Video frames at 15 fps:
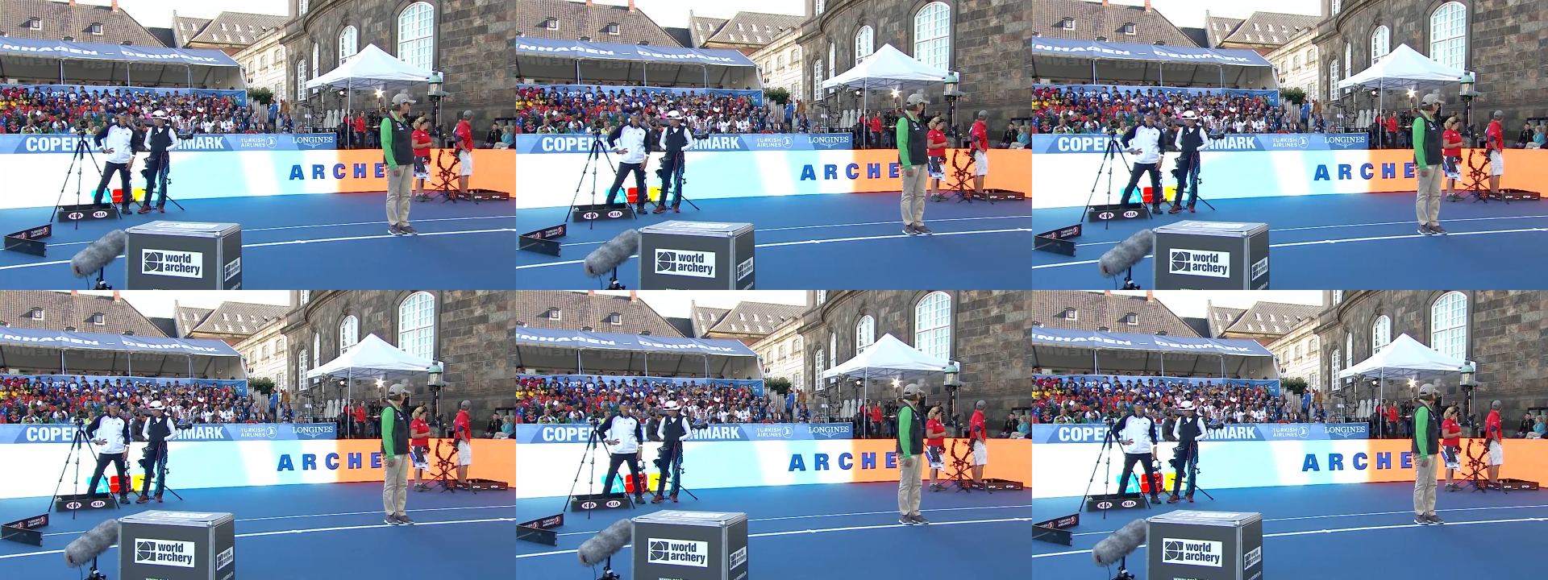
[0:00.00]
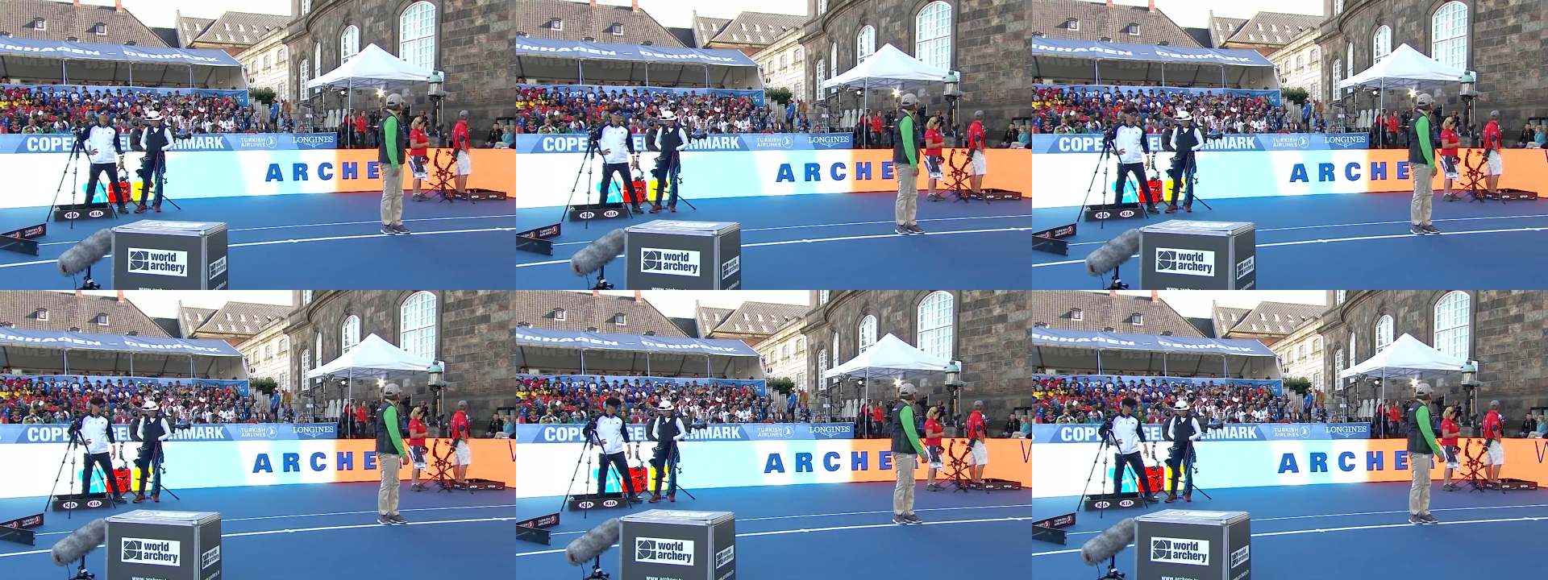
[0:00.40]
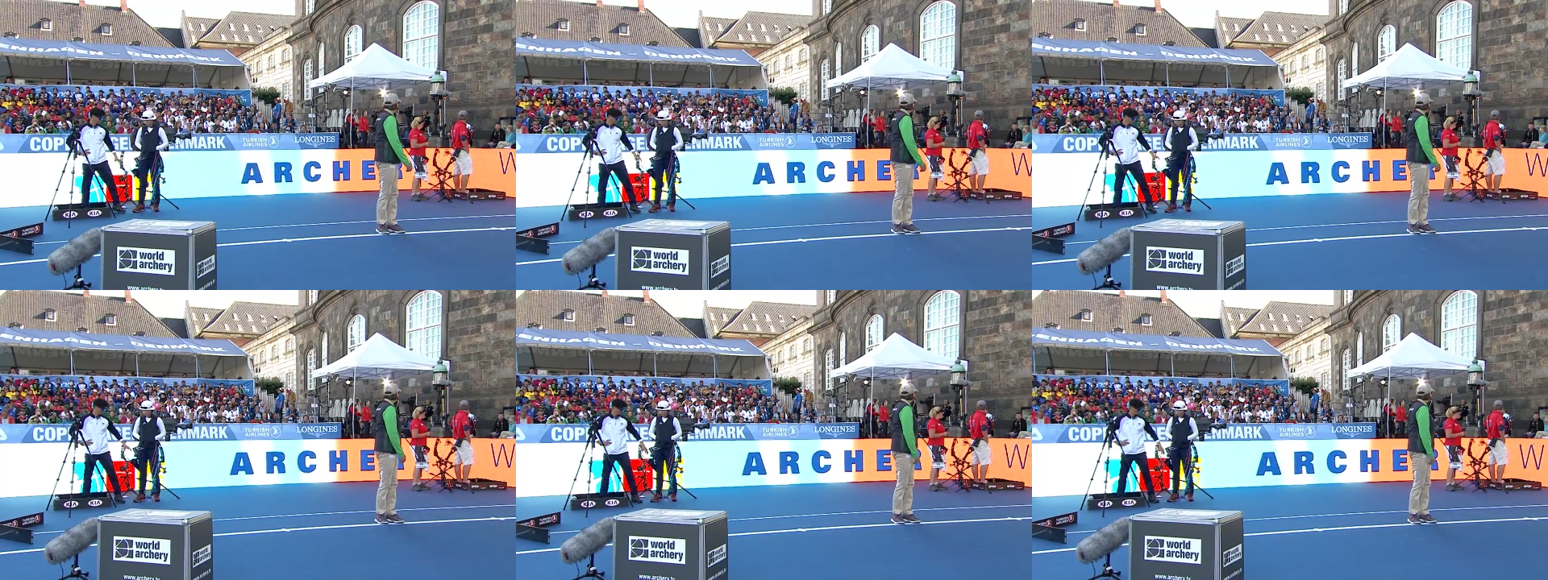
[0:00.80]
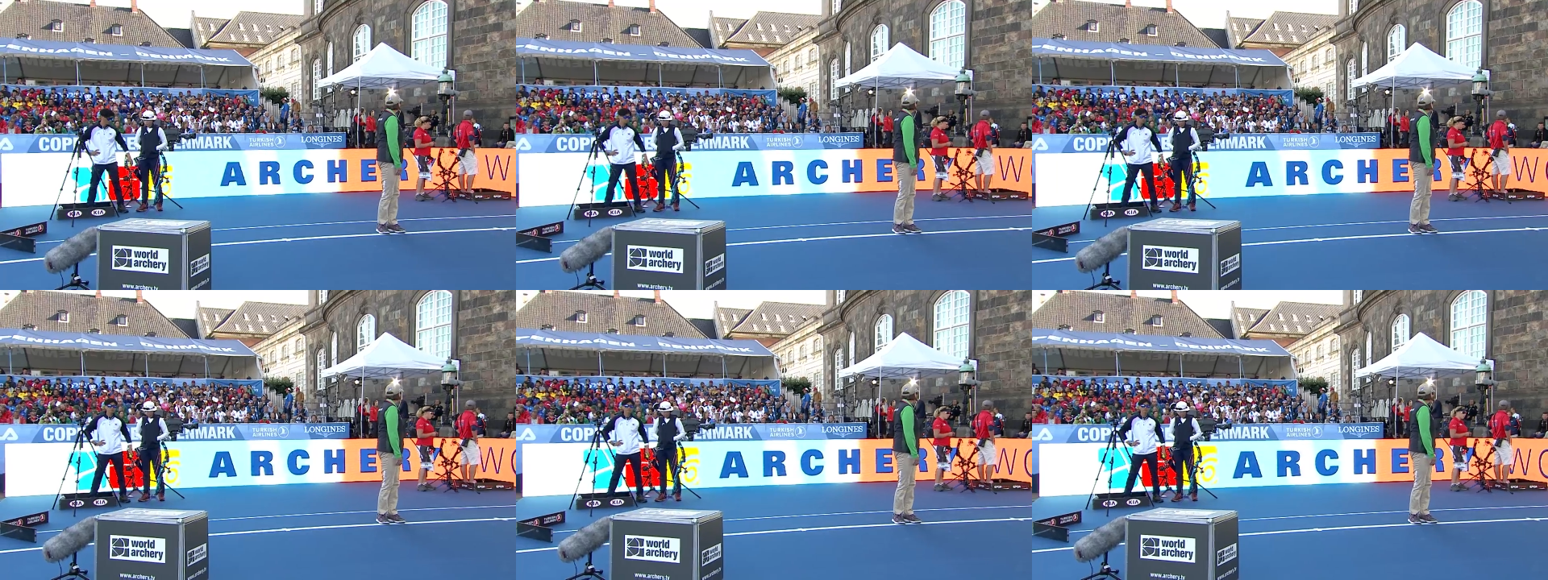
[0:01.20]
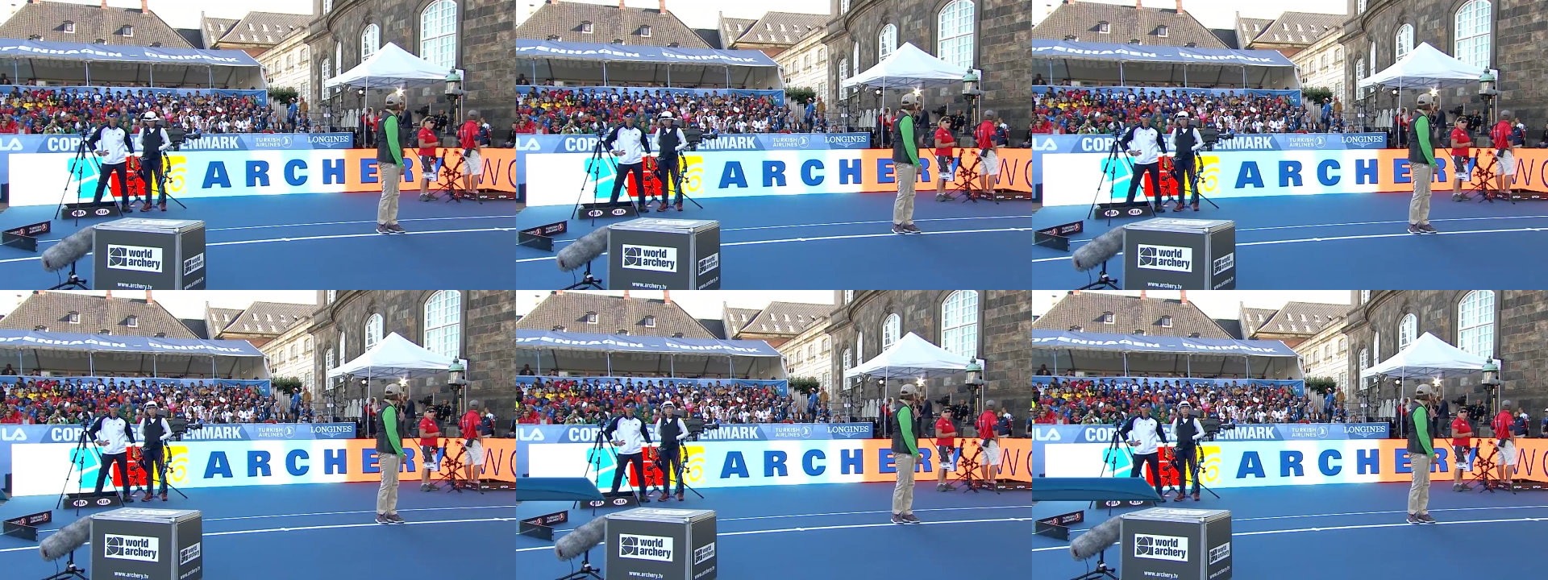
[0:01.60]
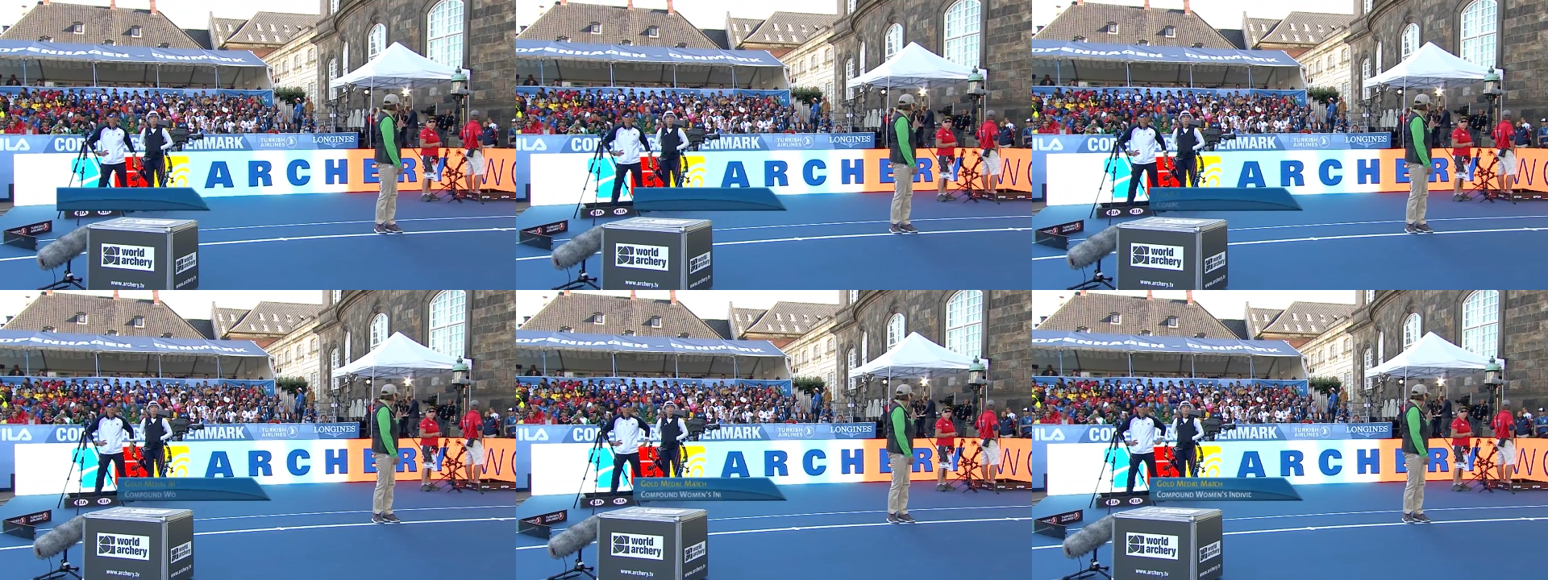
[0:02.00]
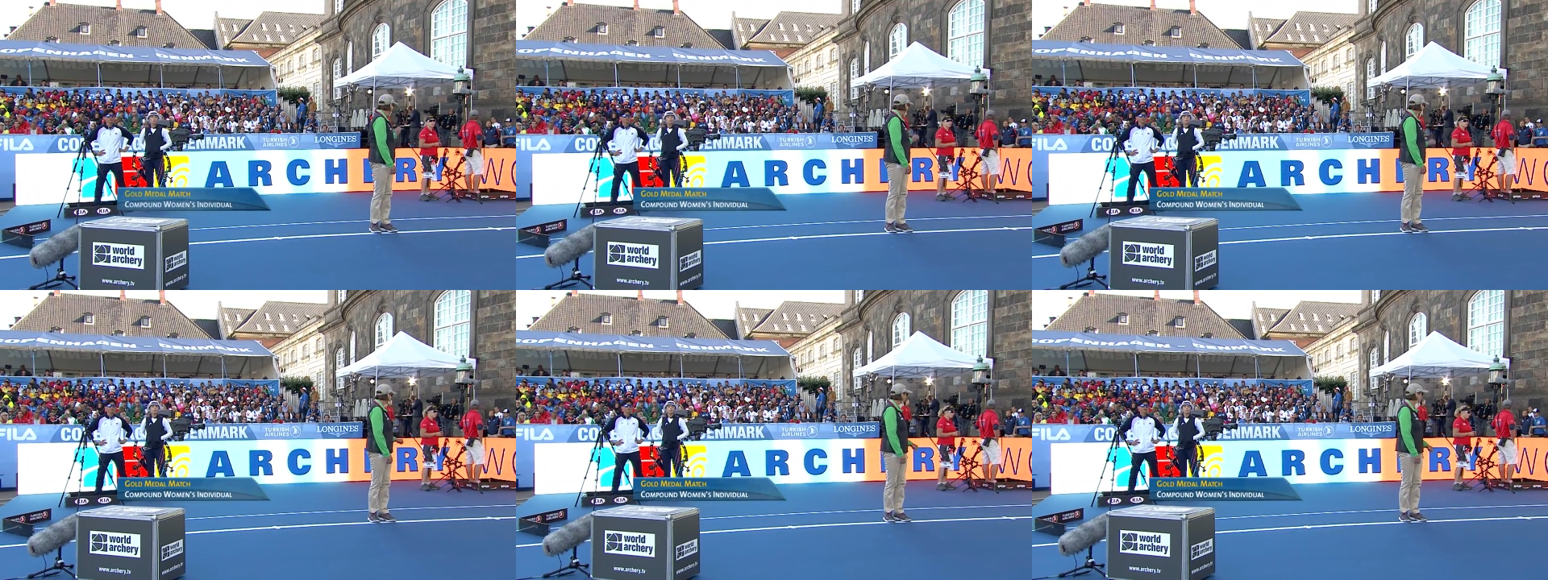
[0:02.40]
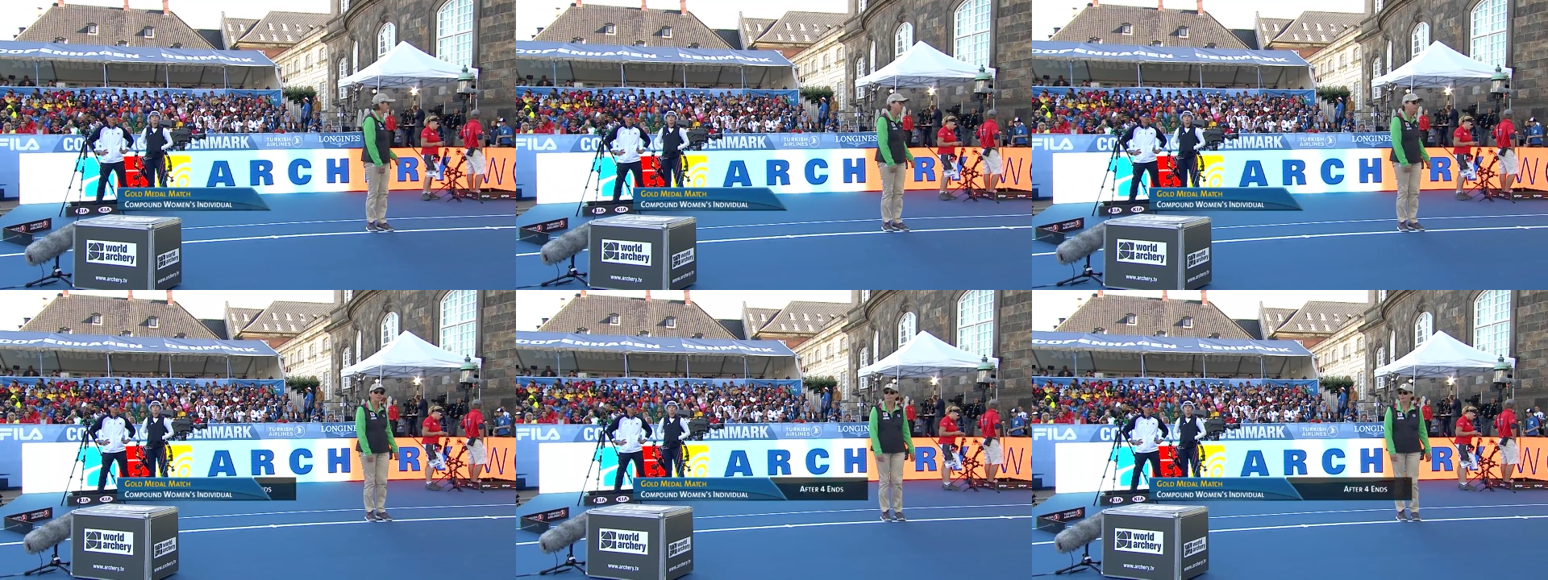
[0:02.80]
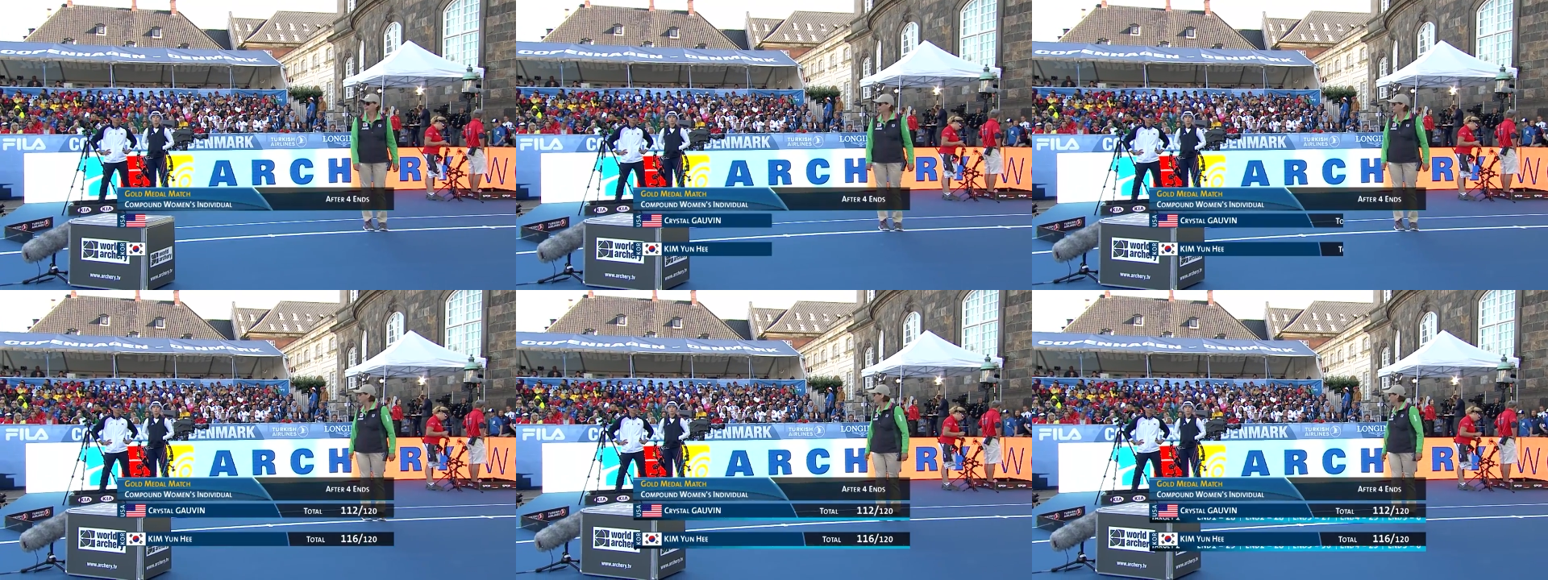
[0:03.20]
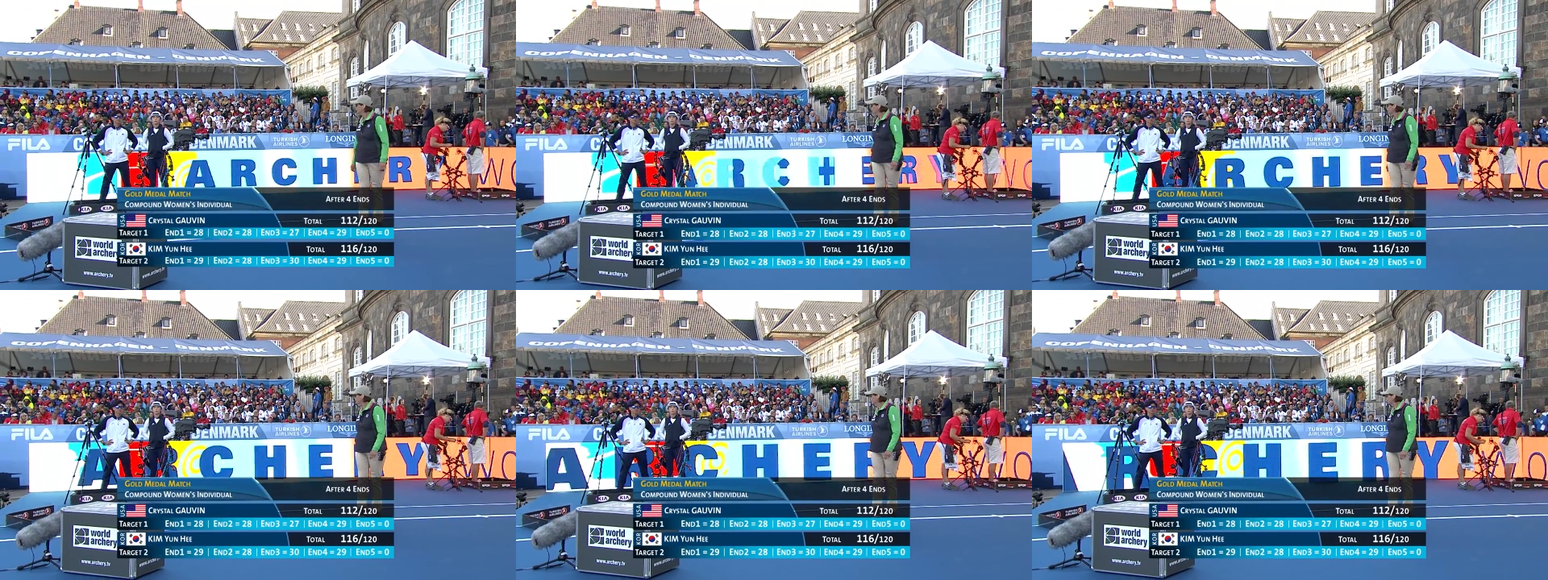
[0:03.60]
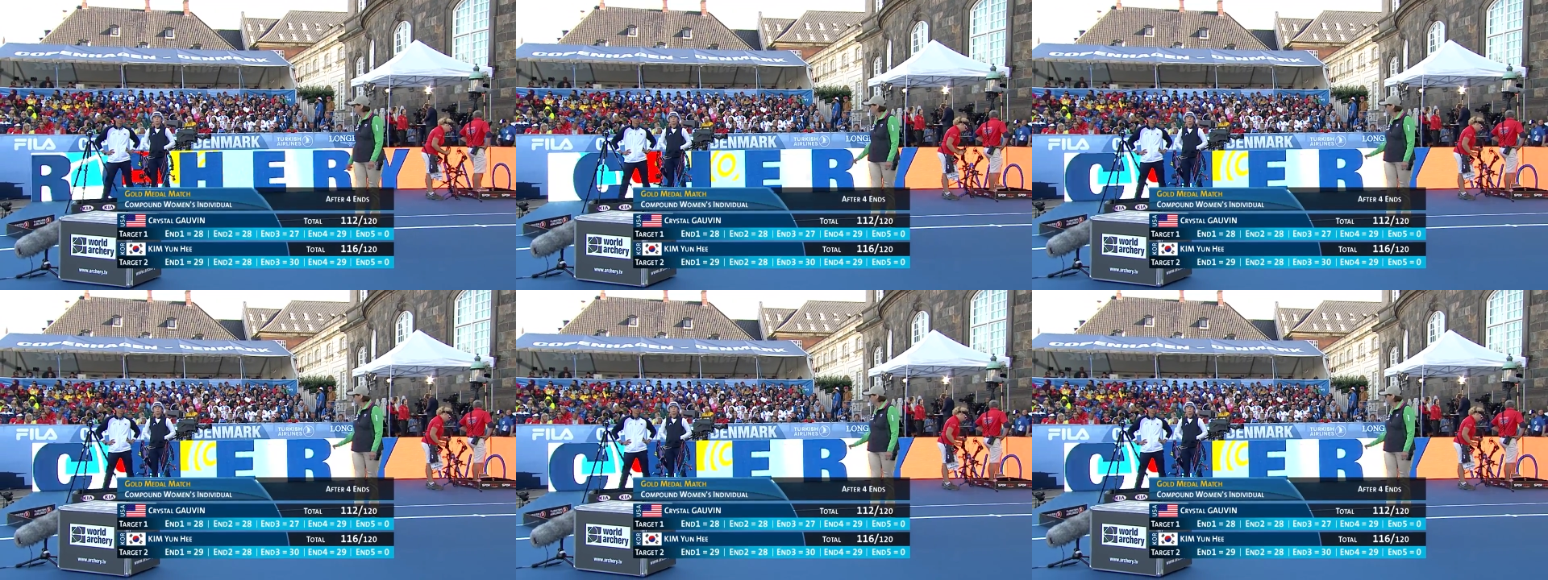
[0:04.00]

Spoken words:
[unreadable: no face in view]